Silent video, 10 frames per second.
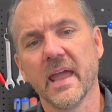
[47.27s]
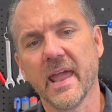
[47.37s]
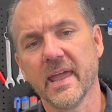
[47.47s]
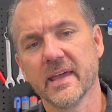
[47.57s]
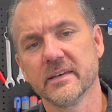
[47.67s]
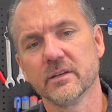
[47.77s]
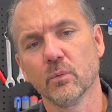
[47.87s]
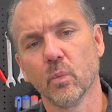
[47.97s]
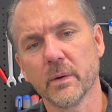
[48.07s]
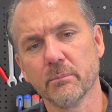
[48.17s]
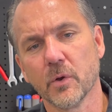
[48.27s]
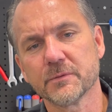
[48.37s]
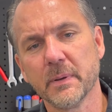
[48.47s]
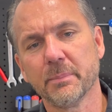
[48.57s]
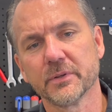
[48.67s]
And what
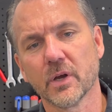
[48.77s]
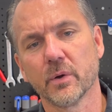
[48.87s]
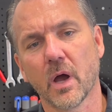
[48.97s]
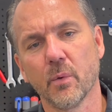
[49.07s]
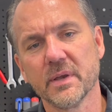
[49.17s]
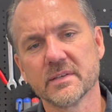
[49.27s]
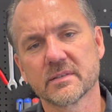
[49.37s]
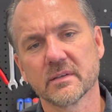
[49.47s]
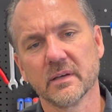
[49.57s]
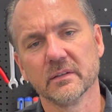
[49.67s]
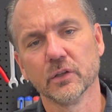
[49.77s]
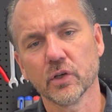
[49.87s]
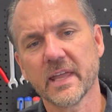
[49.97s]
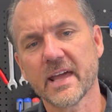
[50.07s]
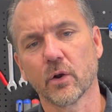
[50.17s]
most people don't always
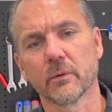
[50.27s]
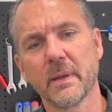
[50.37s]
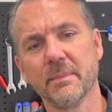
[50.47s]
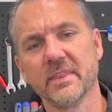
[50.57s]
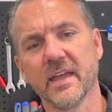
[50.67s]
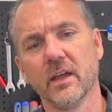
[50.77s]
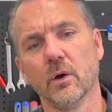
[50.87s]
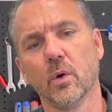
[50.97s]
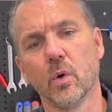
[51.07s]
look at, or maybe they